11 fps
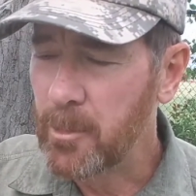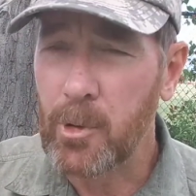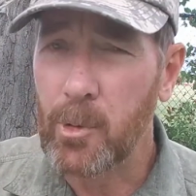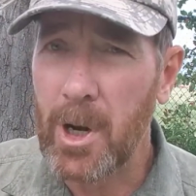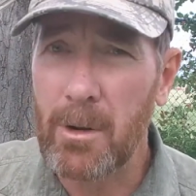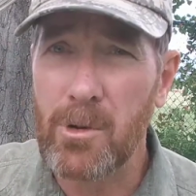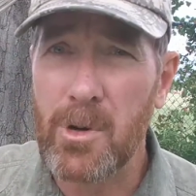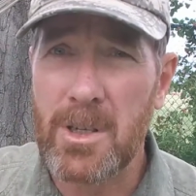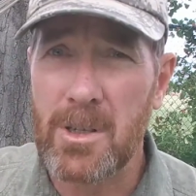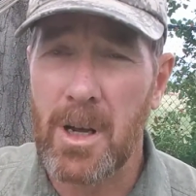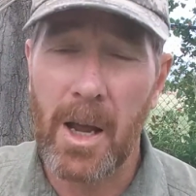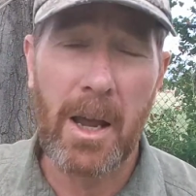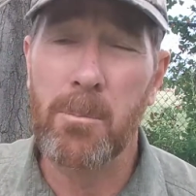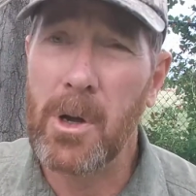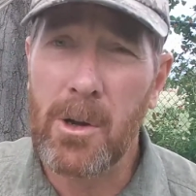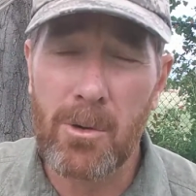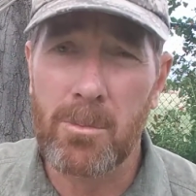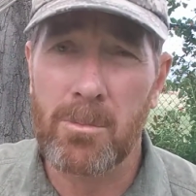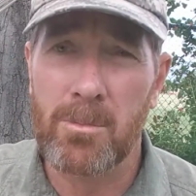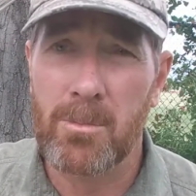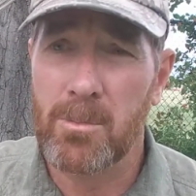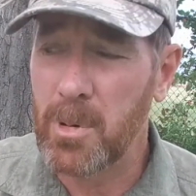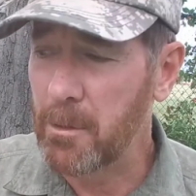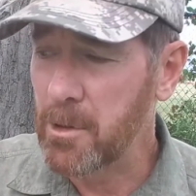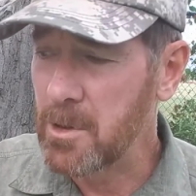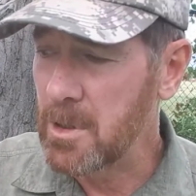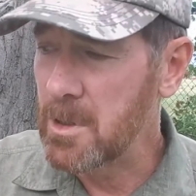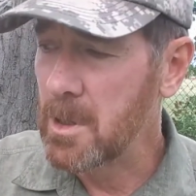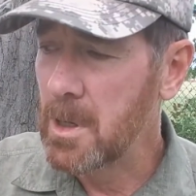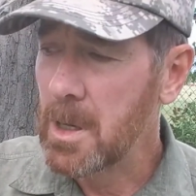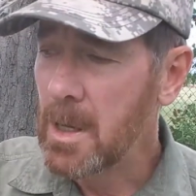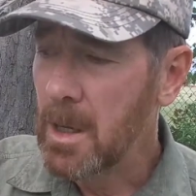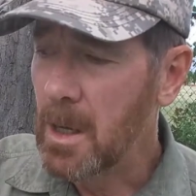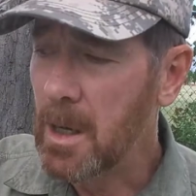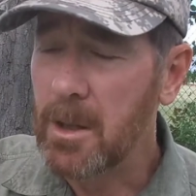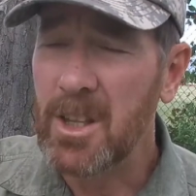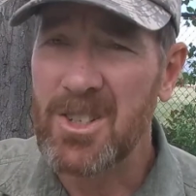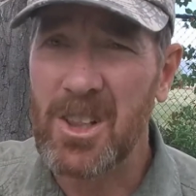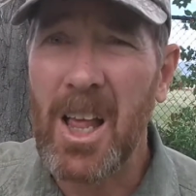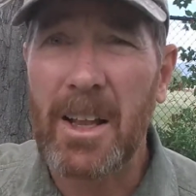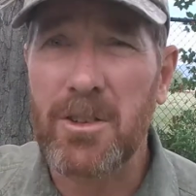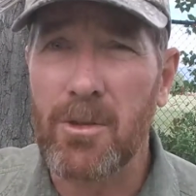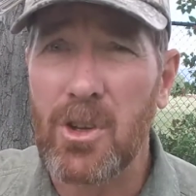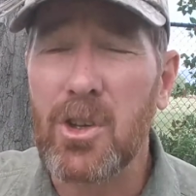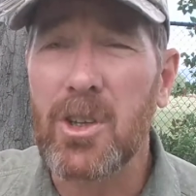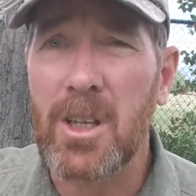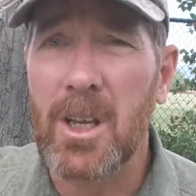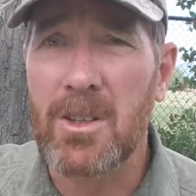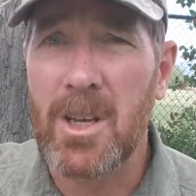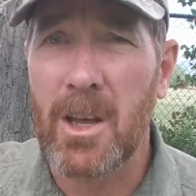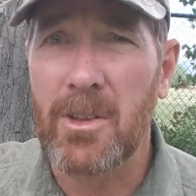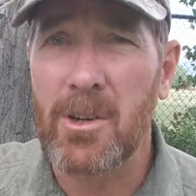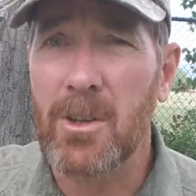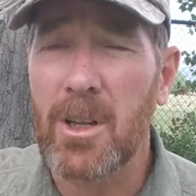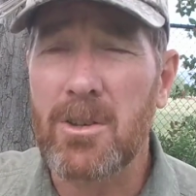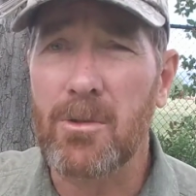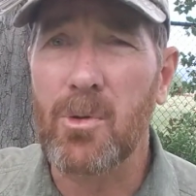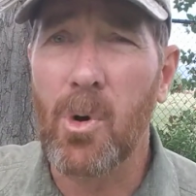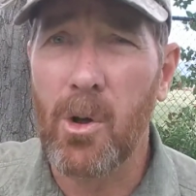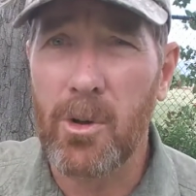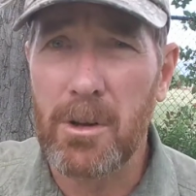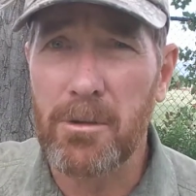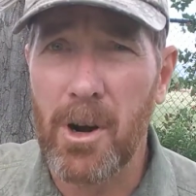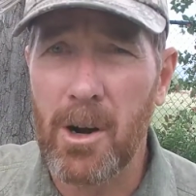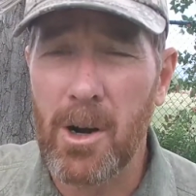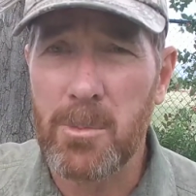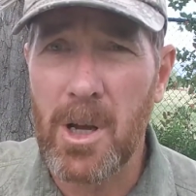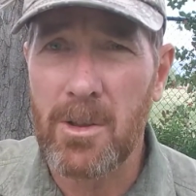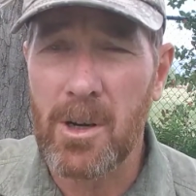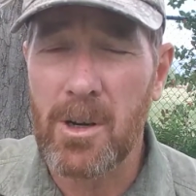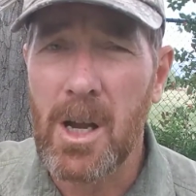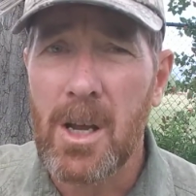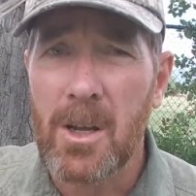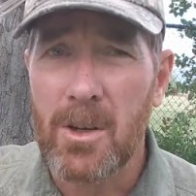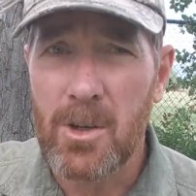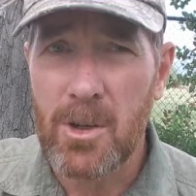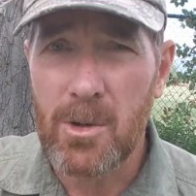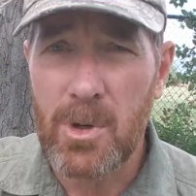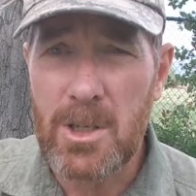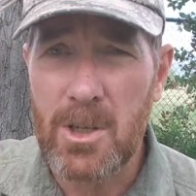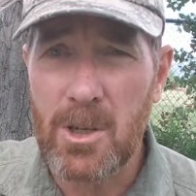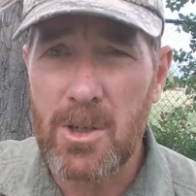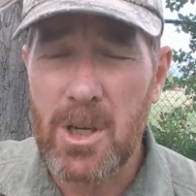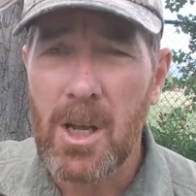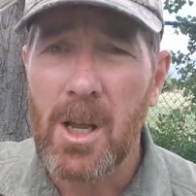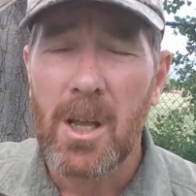For whatever reason, I have my own preferences. There's lots of good guns out there, lots of quality firearms out there. Do your research.